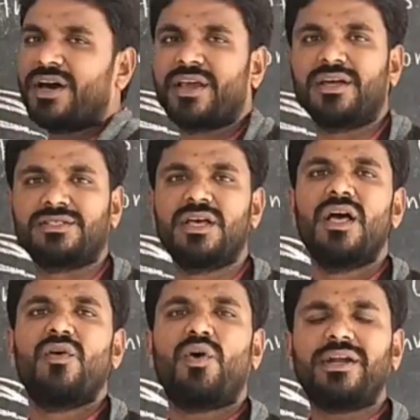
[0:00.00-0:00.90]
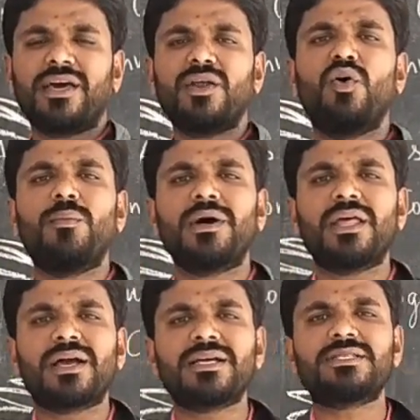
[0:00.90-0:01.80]
organs. What are
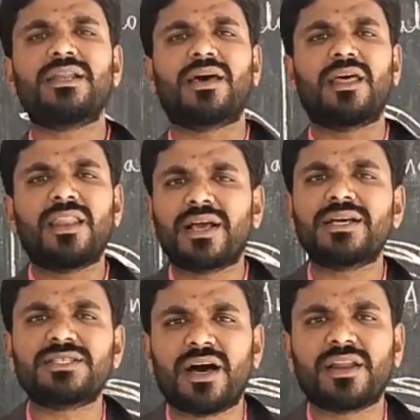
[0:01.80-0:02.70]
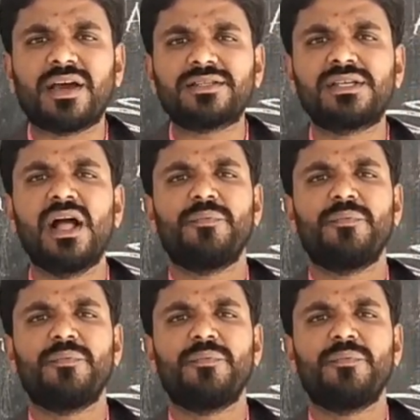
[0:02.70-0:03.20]
homologous and analogous organs?